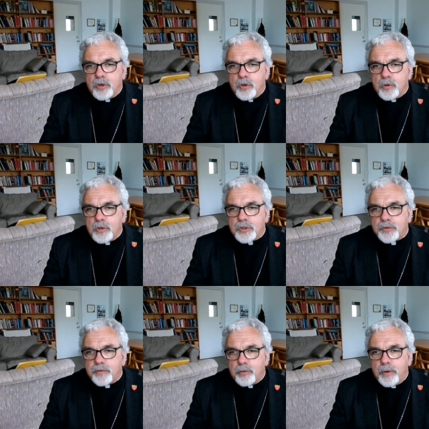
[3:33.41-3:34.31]

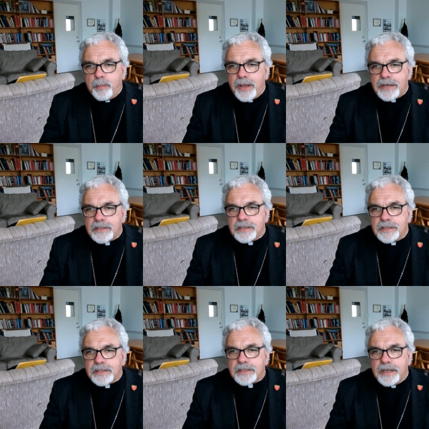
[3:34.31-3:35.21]
calls for
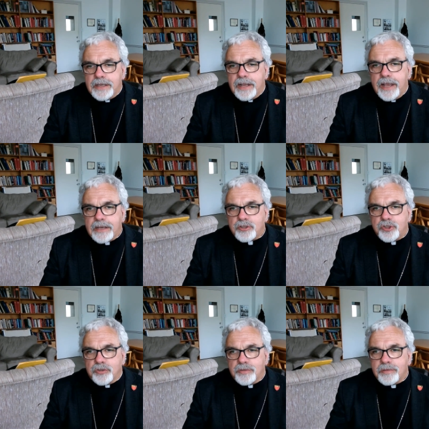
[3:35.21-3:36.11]
repentance in
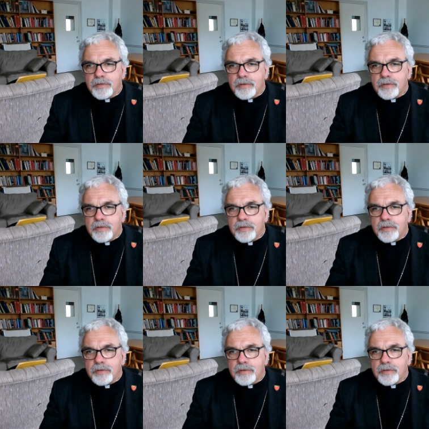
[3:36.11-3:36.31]
action.